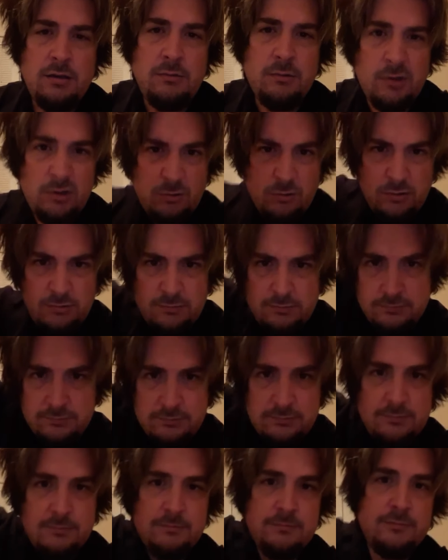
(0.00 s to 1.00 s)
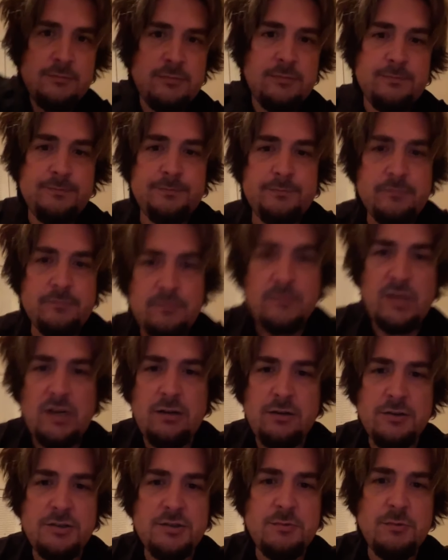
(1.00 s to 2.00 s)
Whoa.
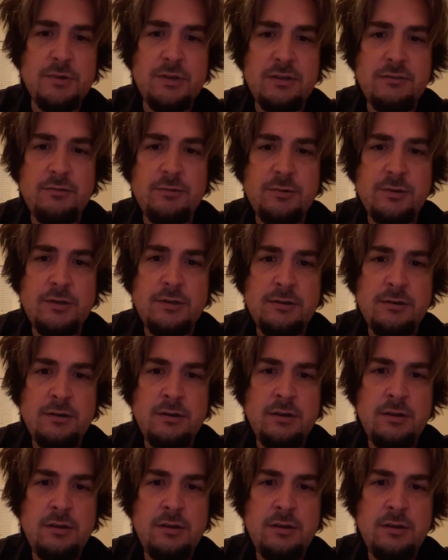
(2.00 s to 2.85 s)
Air just went everywhere.